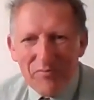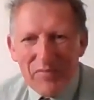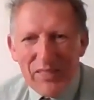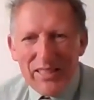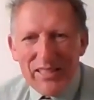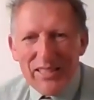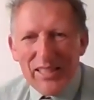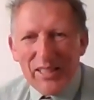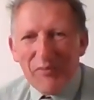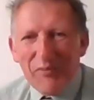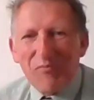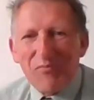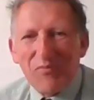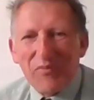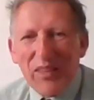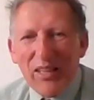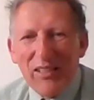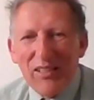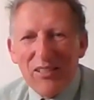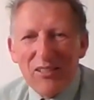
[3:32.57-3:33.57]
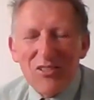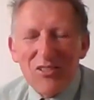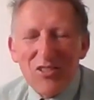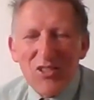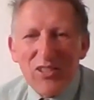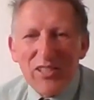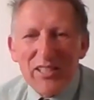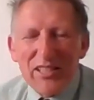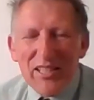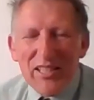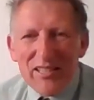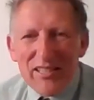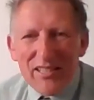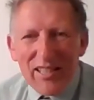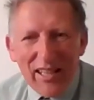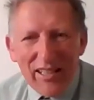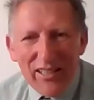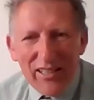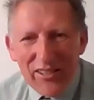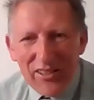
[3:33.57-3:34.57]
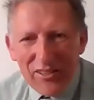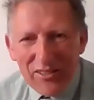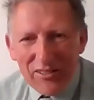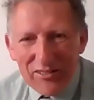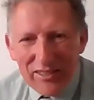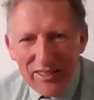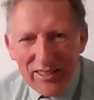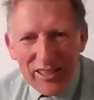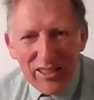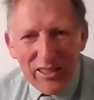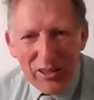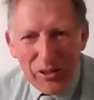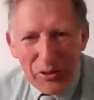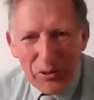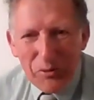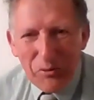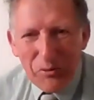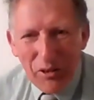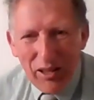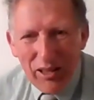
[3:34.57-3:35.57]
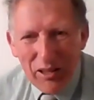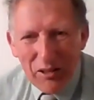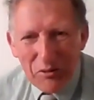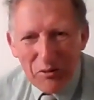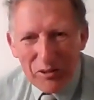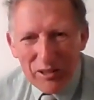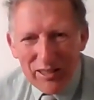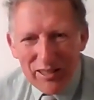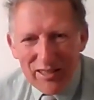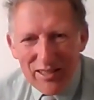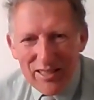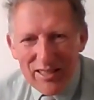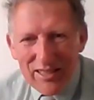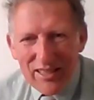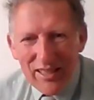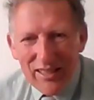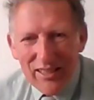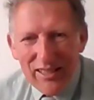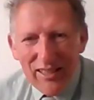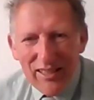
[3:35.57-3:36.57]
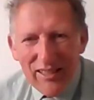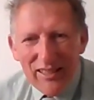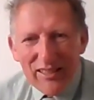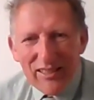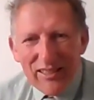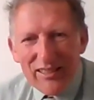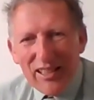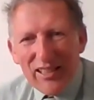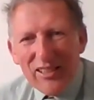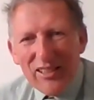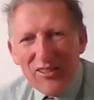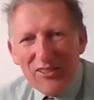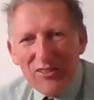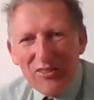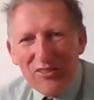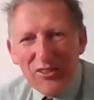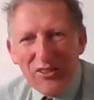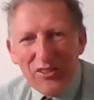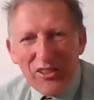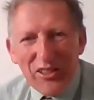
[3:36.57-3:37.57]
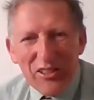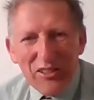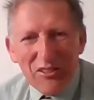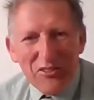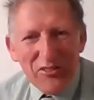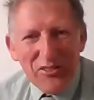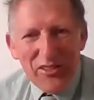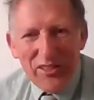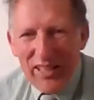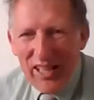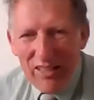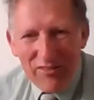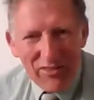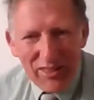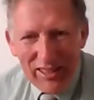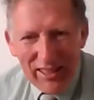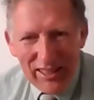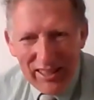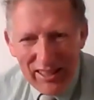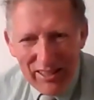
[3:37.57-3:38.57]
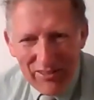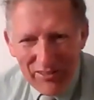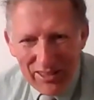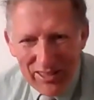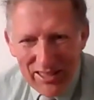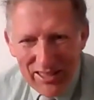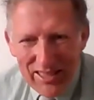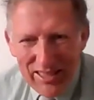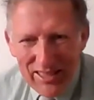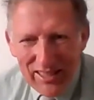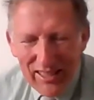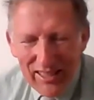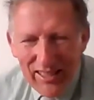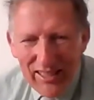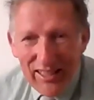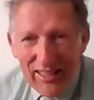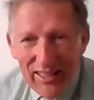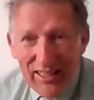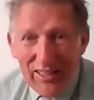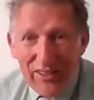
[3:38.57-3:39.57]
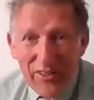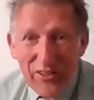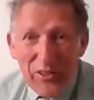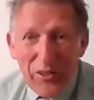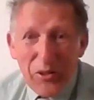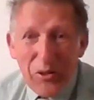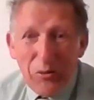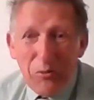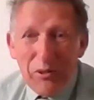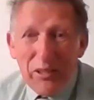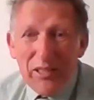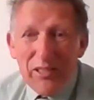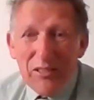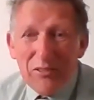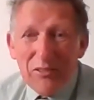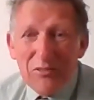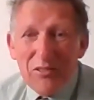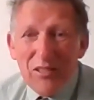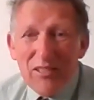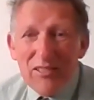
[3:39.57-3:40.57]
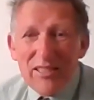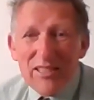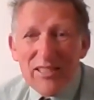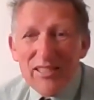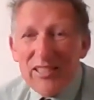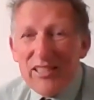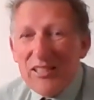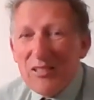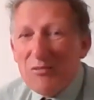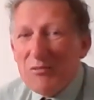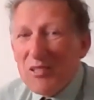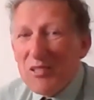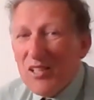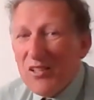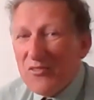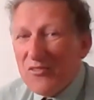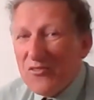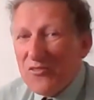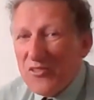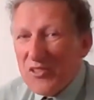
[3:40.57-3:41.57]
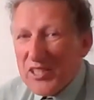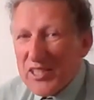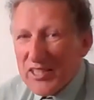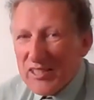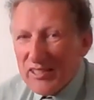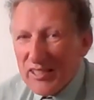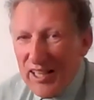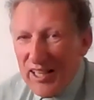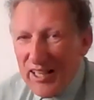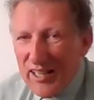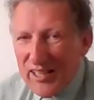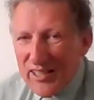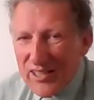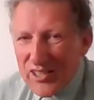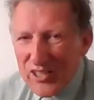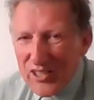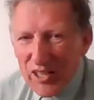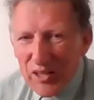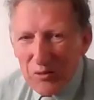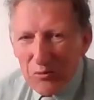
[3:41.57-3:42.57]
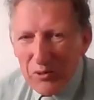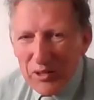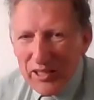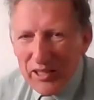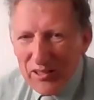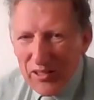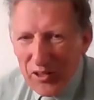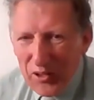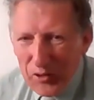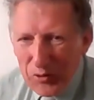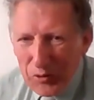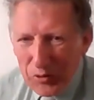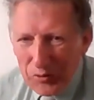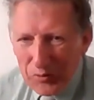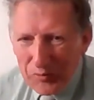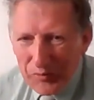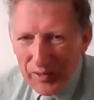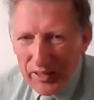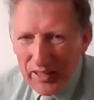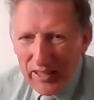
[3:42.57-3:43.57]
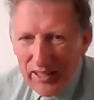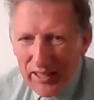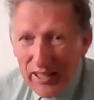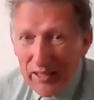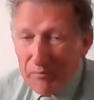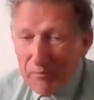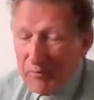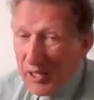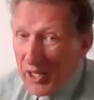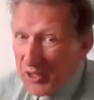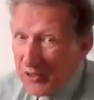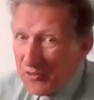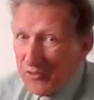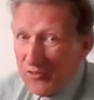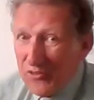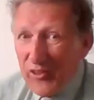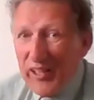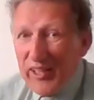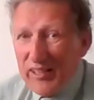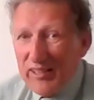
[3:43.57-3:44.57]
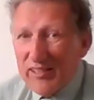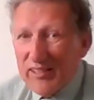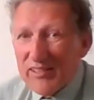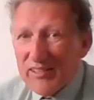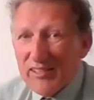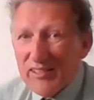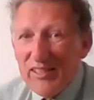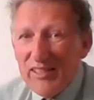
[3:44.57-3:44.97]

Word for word: meeting. Lord Jesus, thank you that you are with us. Thank you, Lord, that you'll never leave us. And though we do not see you with our physical eyes, yet we know by faith